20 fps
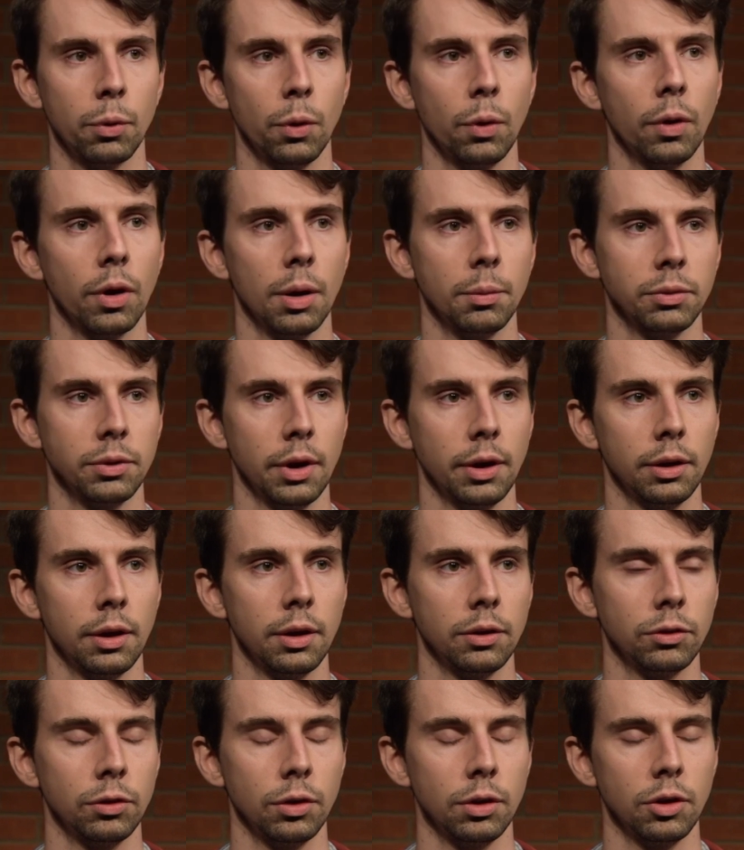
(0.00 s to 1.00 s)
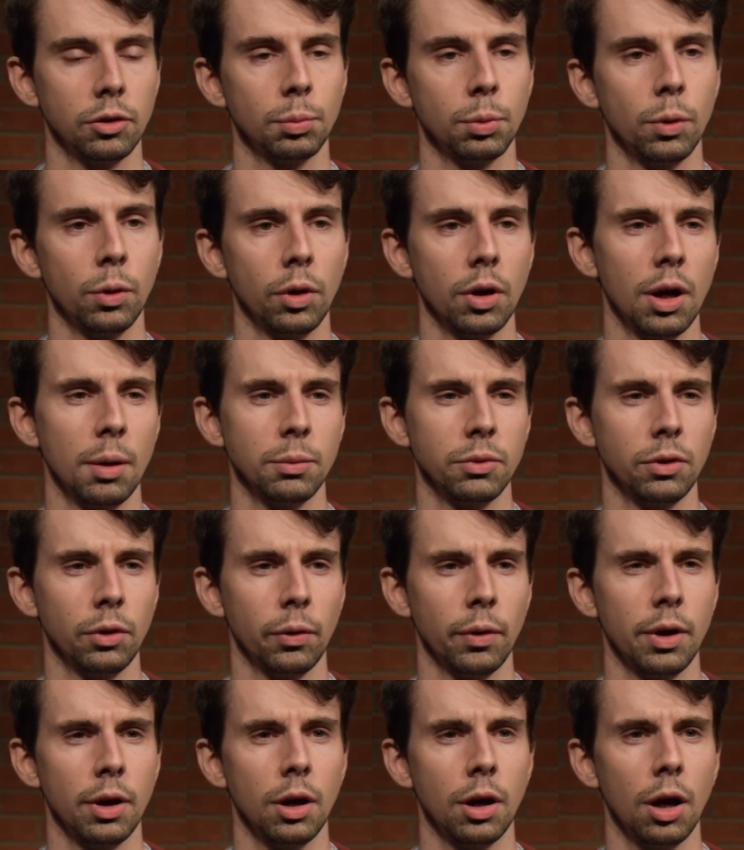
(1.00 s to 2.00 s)
Programmes like this, or this programme, is a
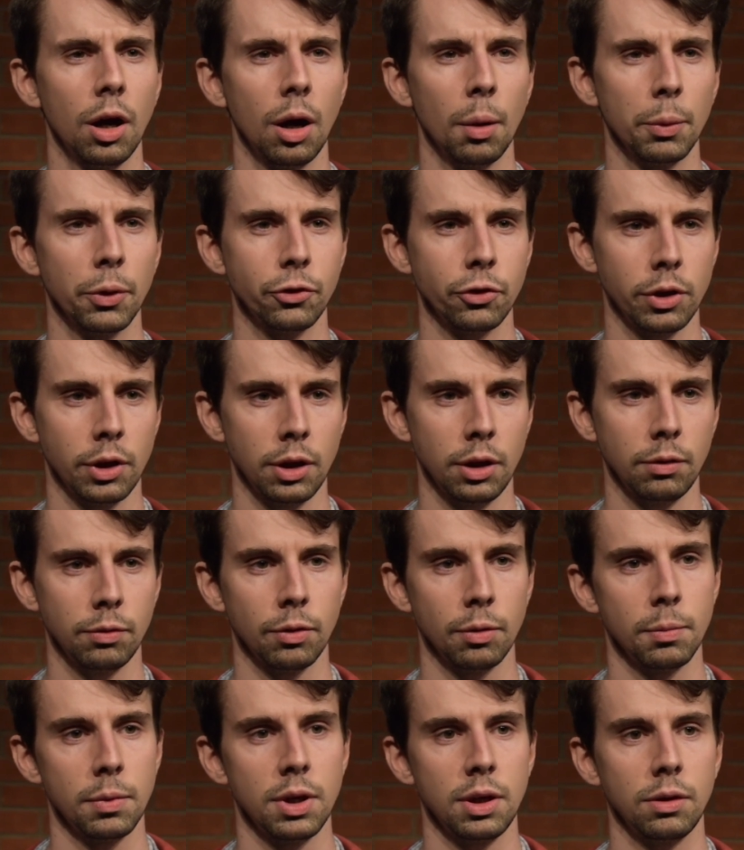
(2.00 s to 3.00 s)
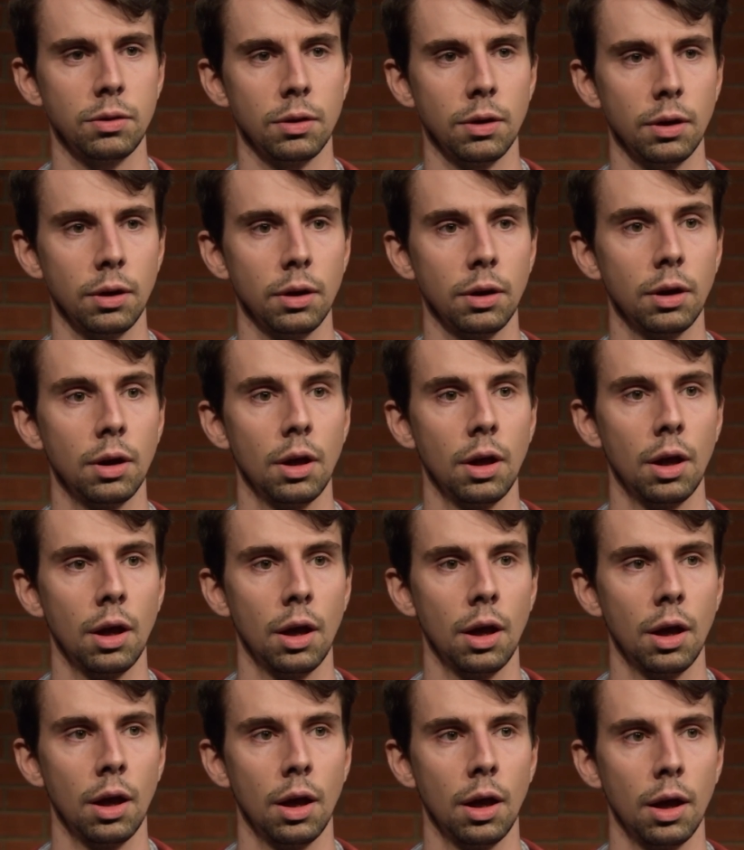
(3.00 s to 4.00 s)
great opportunity for me to
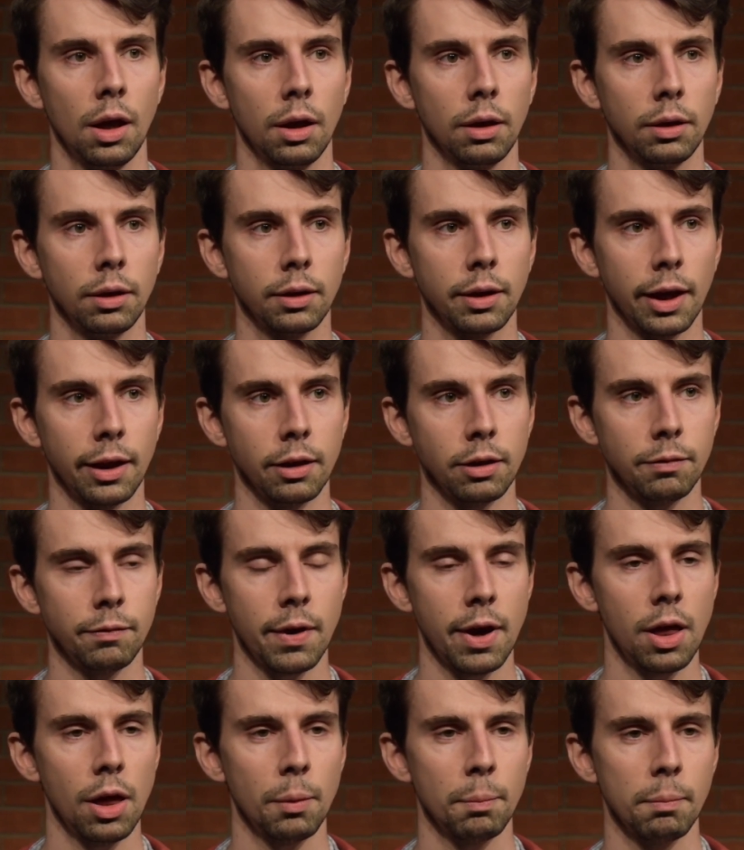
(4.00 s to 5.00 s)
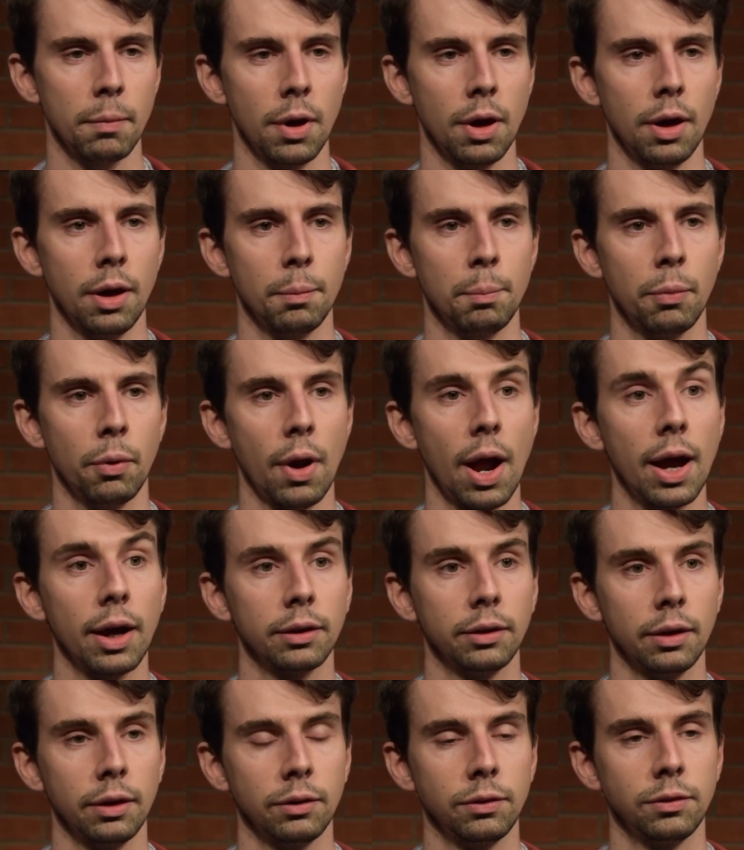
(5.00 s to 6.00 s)
kind of develop my
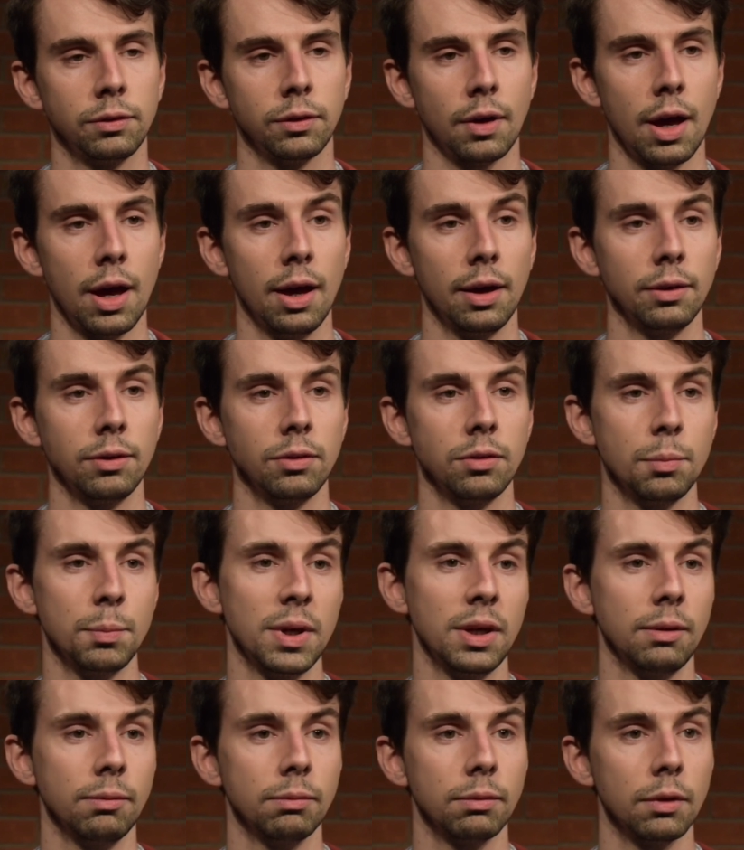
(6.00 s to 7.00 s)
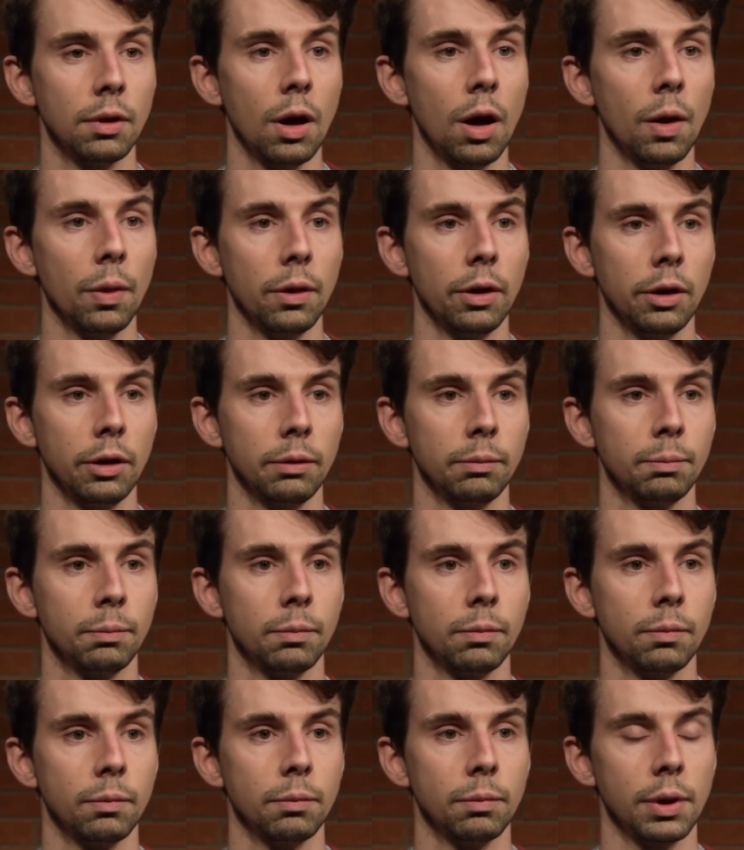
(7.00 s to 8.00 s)
practice and to meet other
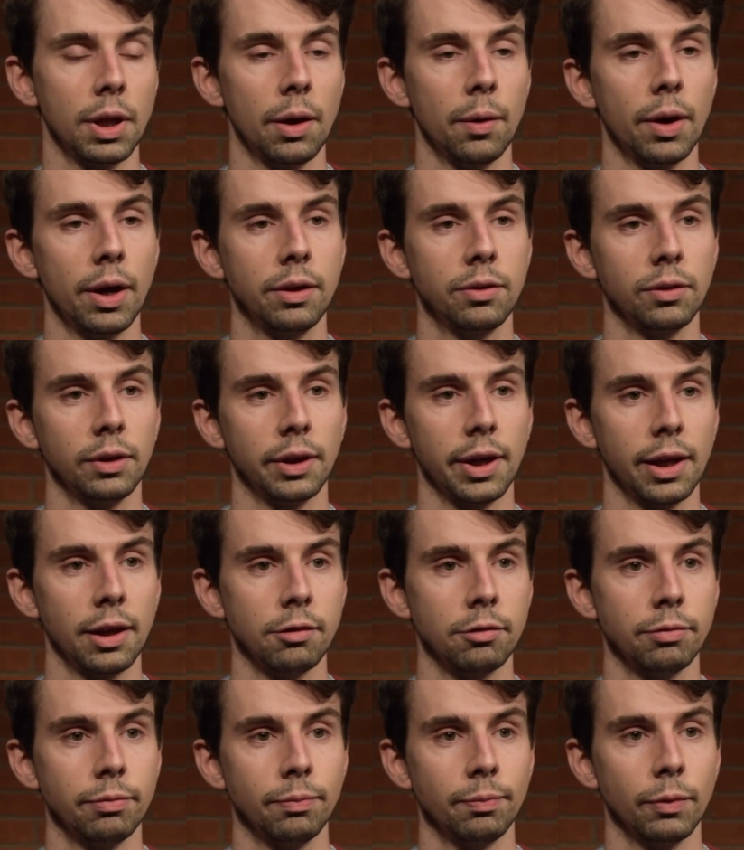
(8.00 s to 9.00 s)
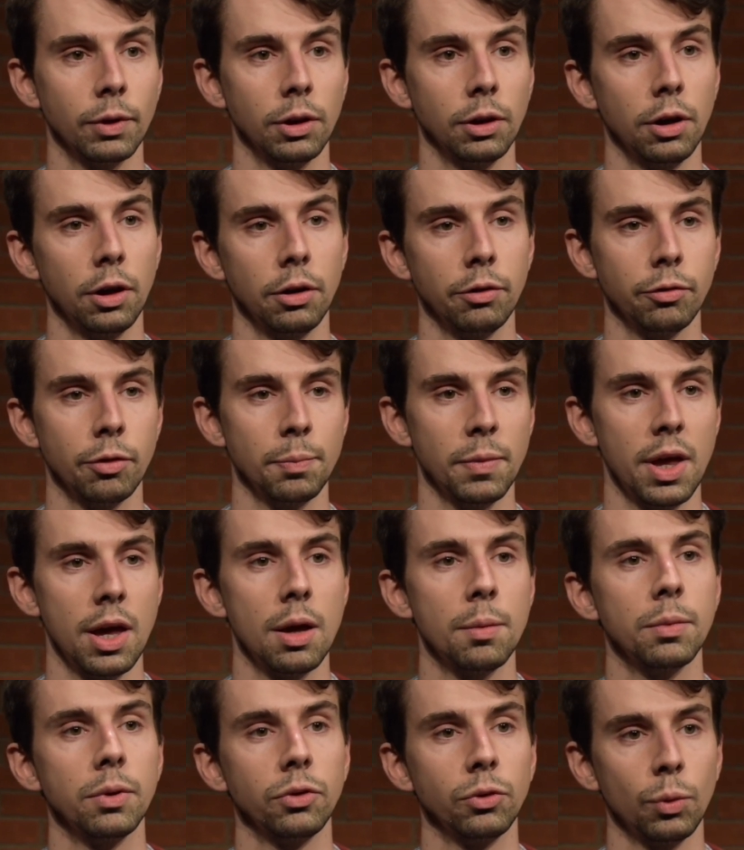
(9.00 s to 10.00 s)
playwrights and kind of learn from
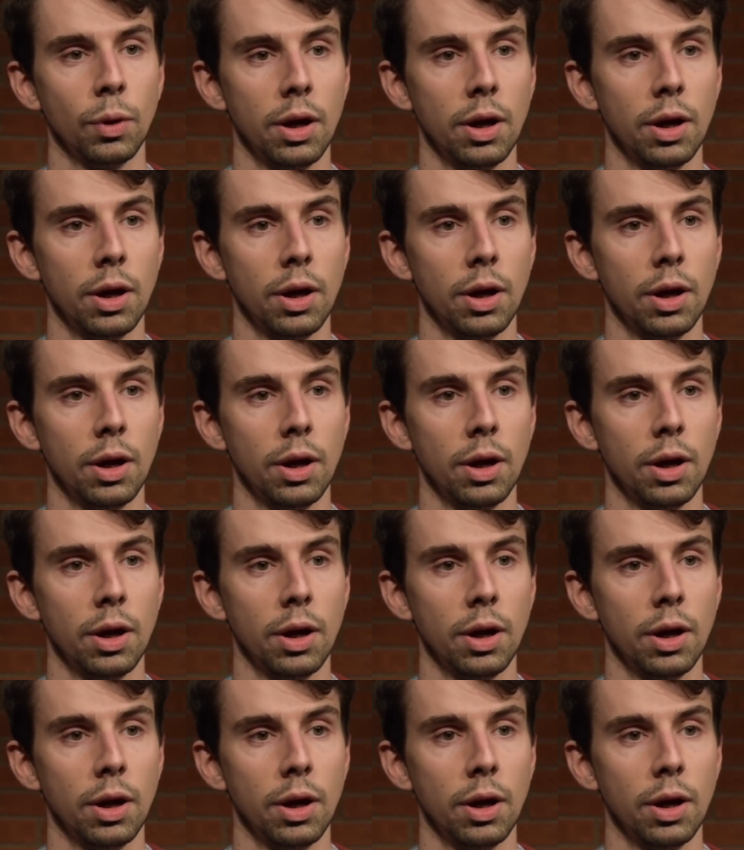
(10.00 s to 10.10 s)
them as